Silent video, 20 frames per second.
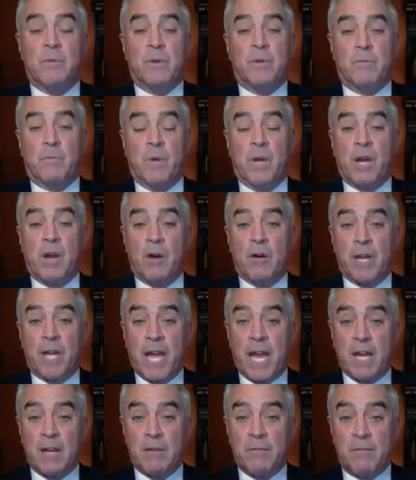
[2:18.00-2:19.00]
with we call
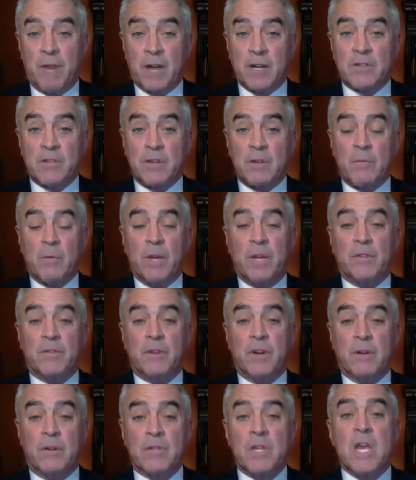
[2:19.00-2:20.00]
gain of function
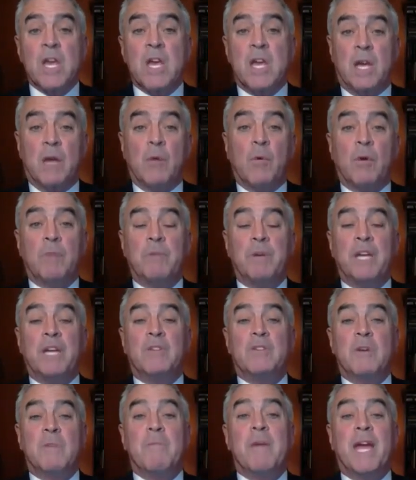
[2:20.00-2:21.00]
research, it would be
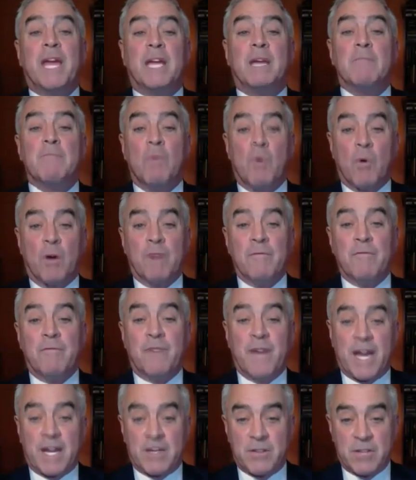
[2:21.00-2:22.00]
to make it more
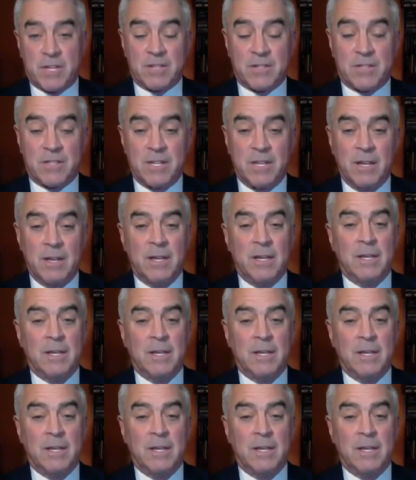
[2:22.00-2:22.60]
infectious.